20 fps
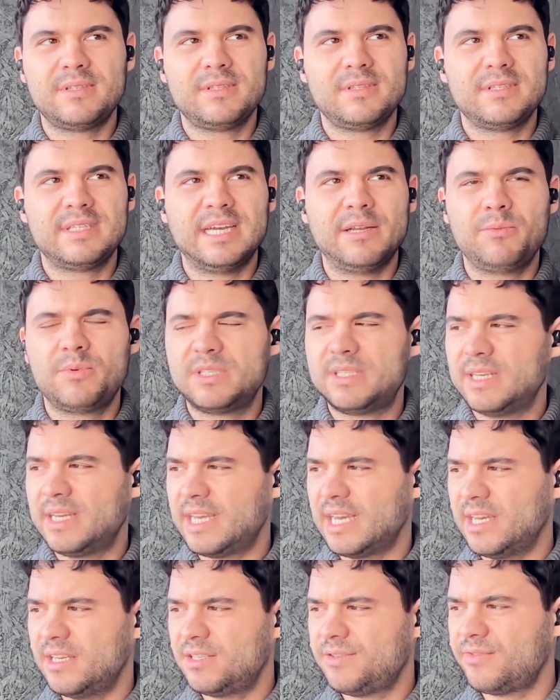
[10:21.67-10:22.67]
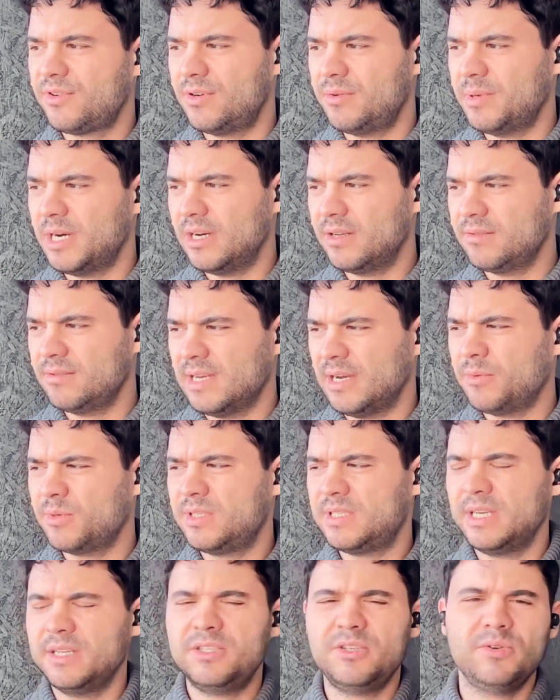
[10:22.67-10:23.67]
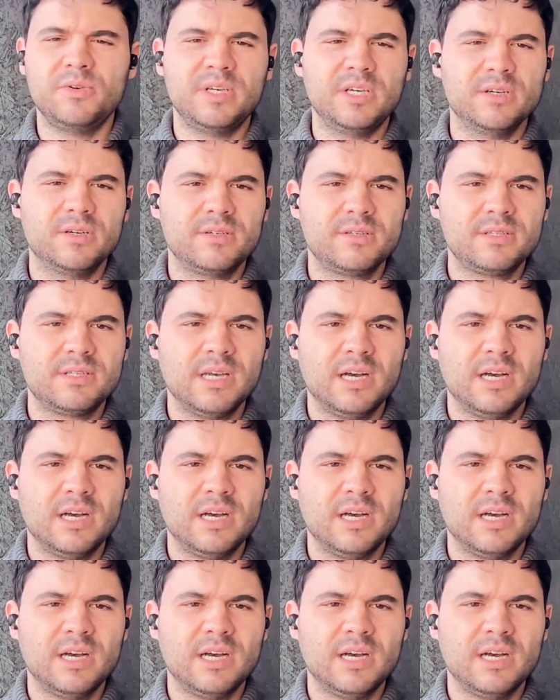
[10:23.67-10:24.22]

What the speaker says: That was the case for about, I would say, 2 years.